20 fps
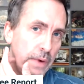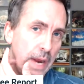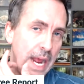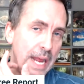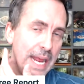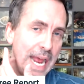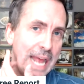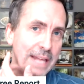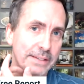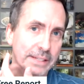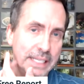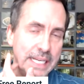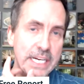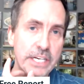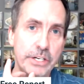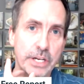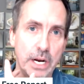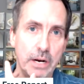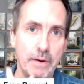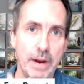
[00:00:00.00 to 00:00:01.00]
as
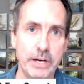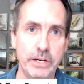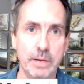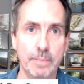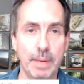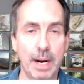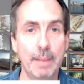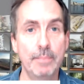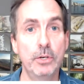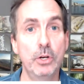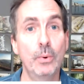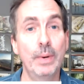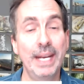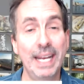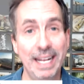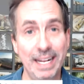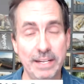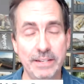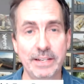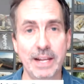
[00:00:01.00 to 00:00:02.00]
lead generation, but I'm doing
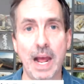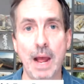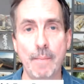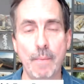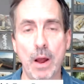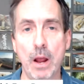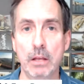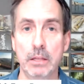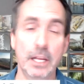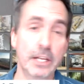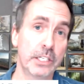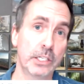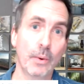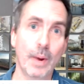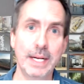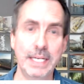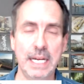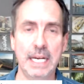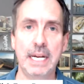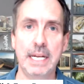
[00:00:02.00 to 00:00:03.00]
it inside my own list.
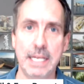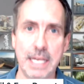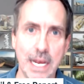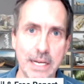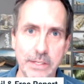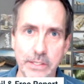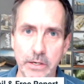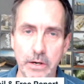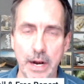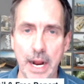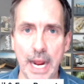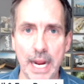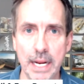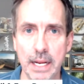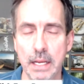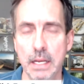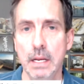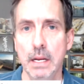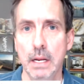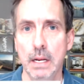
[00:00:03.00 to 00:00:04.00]
So I did it yesterday.
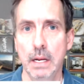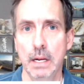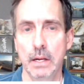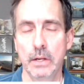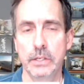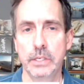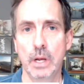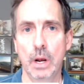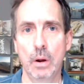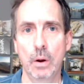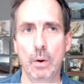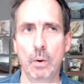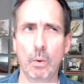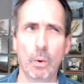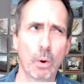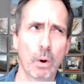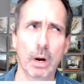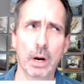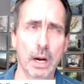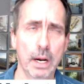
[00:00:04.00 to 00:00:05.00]

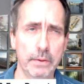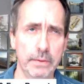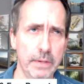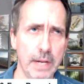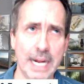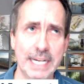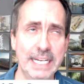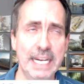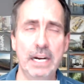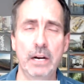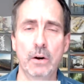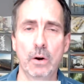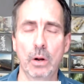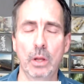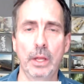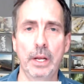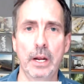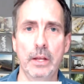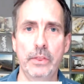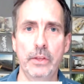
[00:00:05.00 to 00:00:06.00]
Or I did it
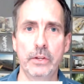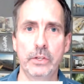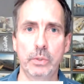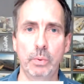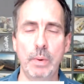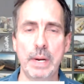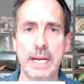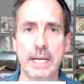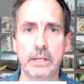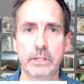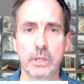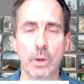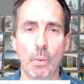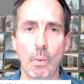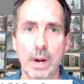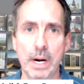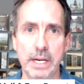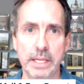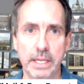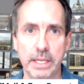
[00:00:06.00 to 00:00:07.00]
earlier this week. So
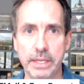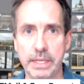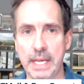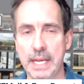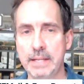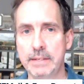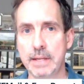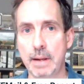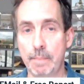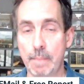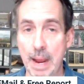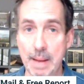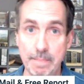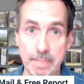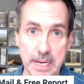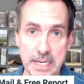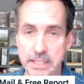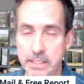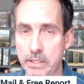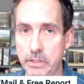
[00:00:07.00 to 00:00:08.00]
one of the things that my
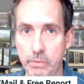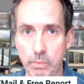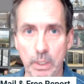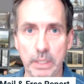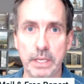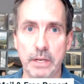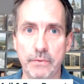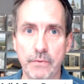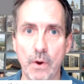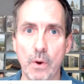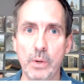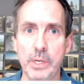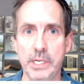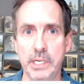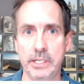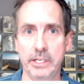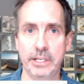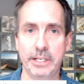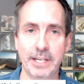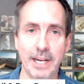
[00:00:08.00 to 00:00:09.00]
business really
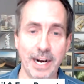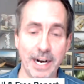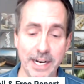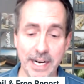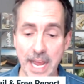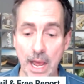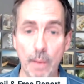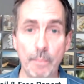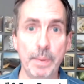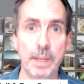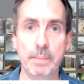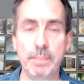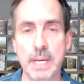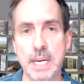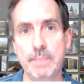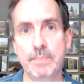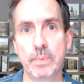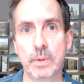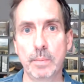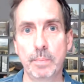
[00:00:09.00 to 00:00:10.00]
focuses on helping
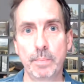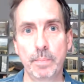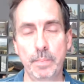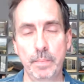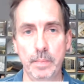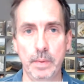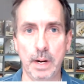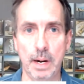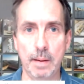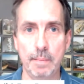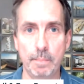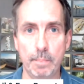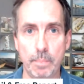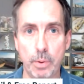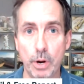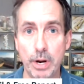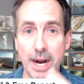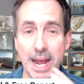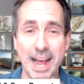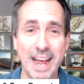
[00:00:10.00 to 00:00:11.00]
people
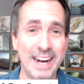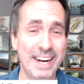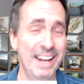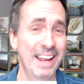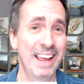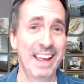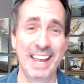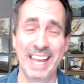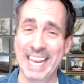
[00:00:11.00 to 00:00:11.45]
put on